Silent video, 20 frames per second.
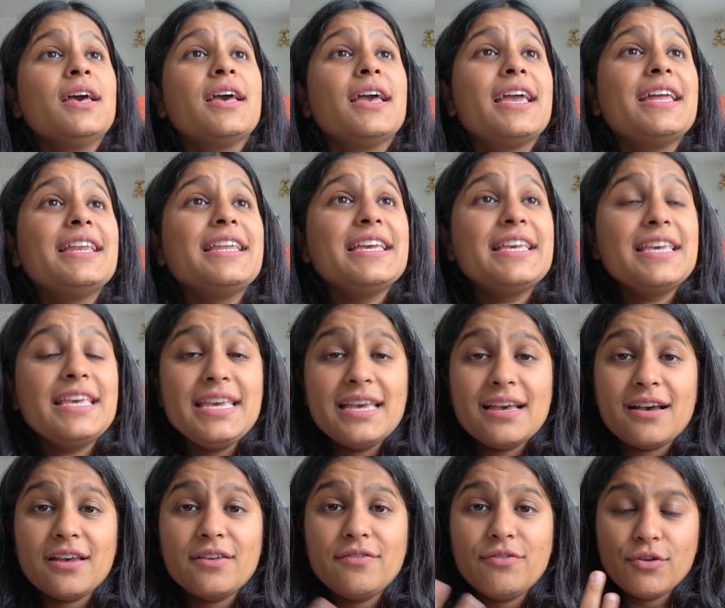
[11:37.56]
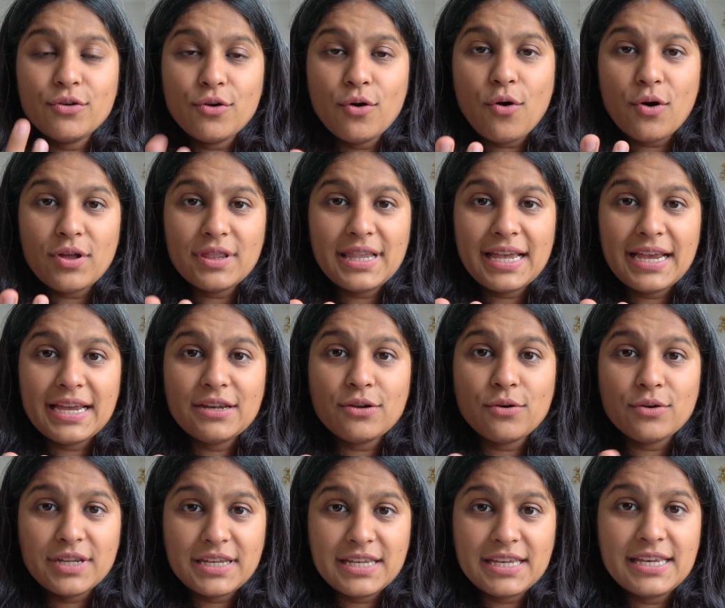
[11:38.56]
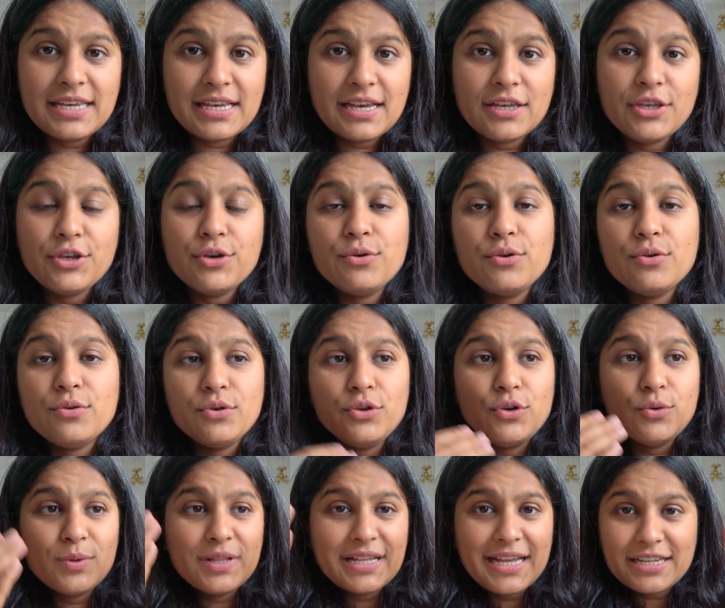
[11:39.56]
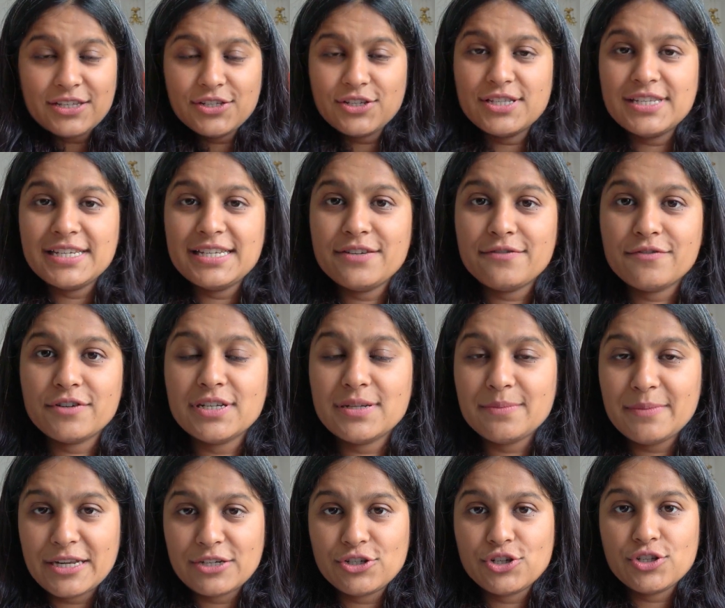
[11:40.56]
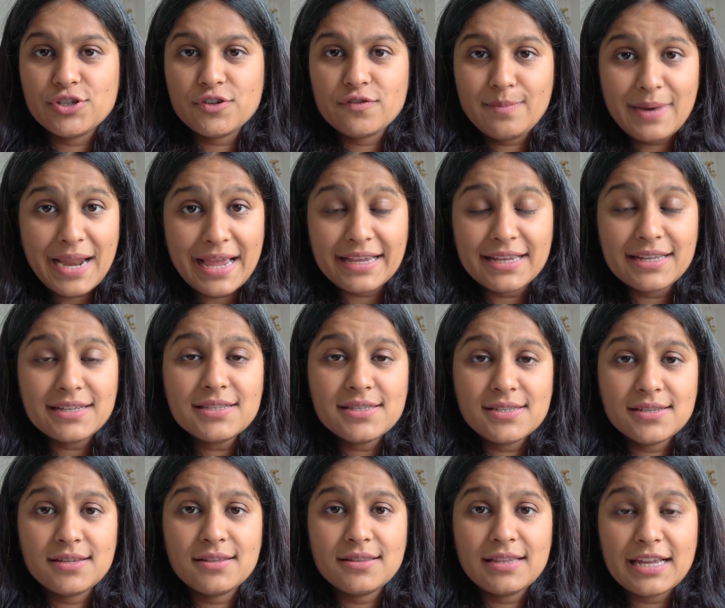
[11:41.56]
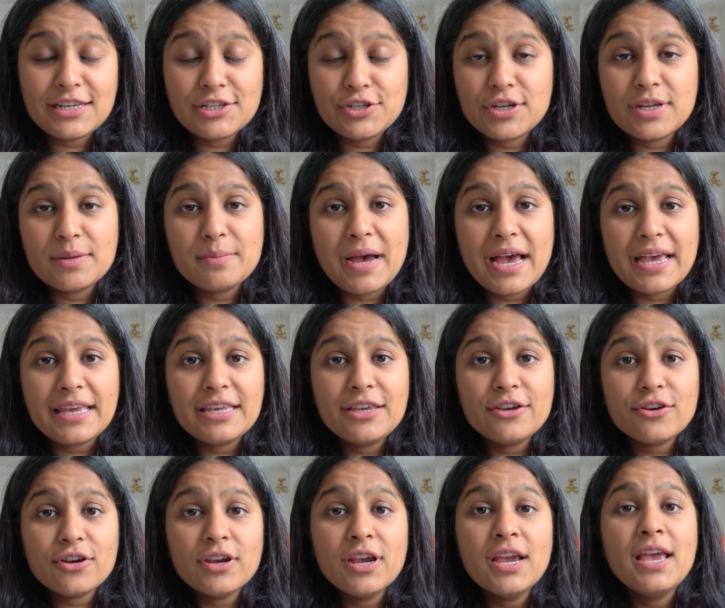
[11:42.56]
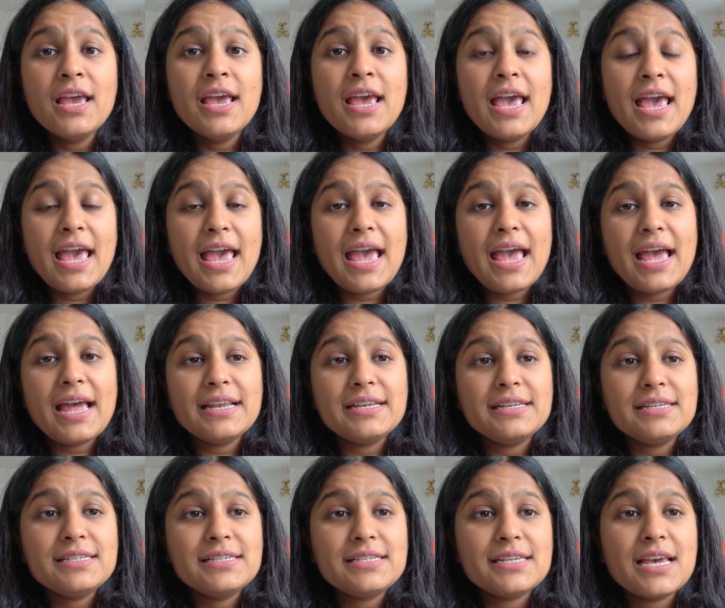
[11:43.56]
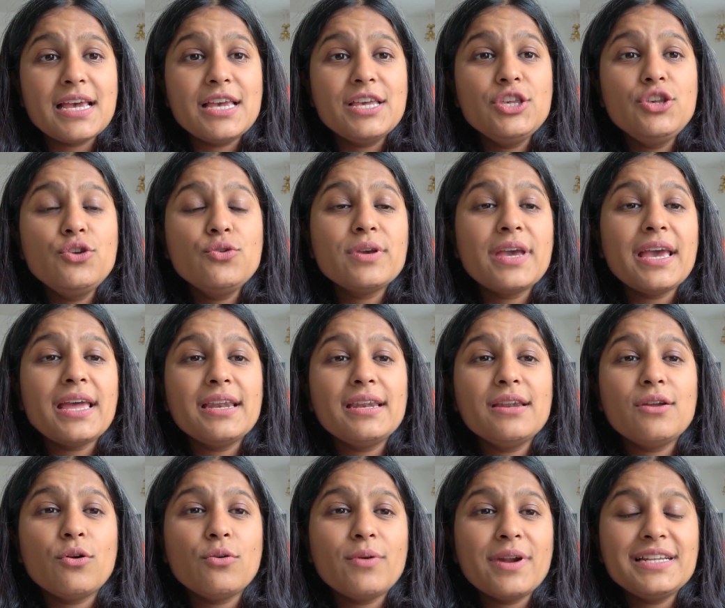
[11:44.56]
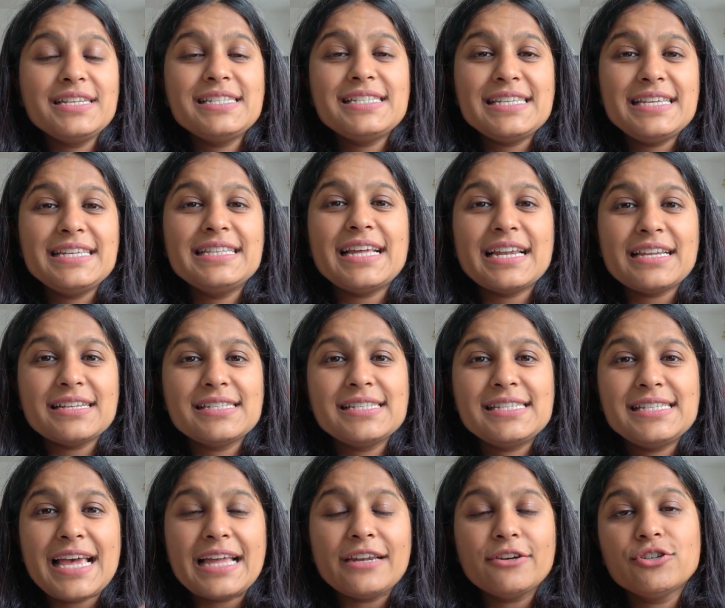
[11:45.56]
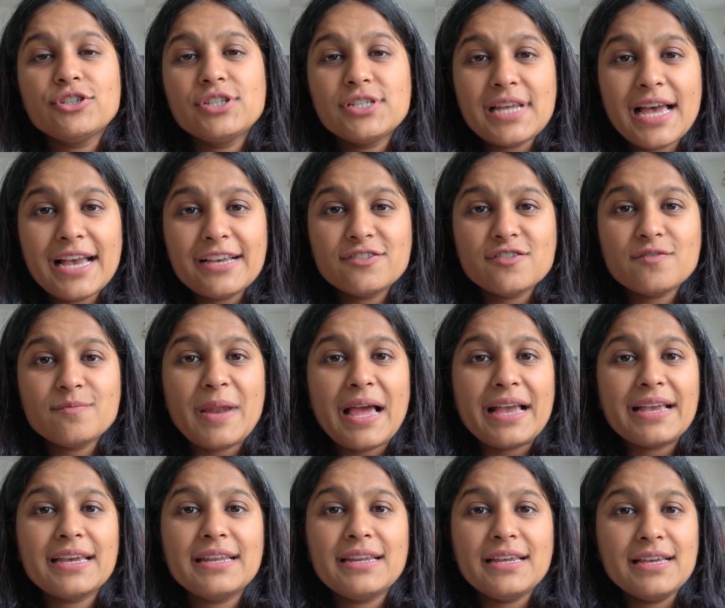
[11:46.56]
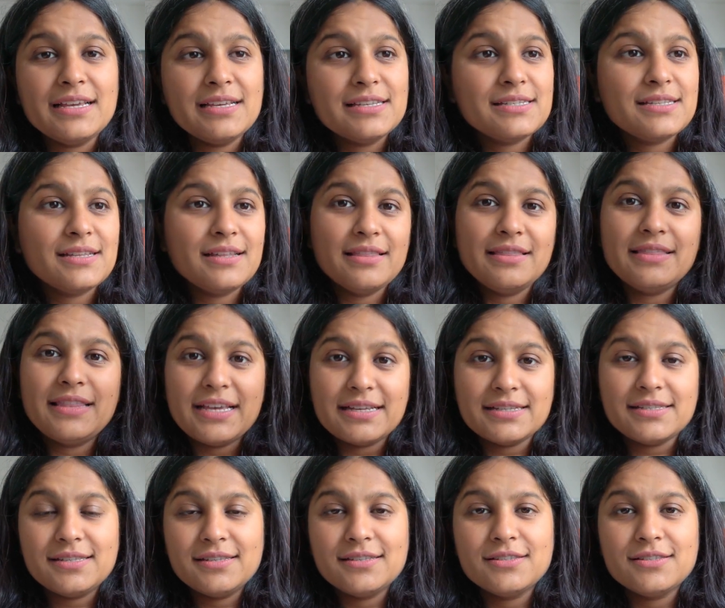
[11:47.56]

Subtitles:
In IKEA, if you go online on IKEA, you will get to see different dimensions of blankets that you can buy here. And you can already see that a standard size of blanket is this.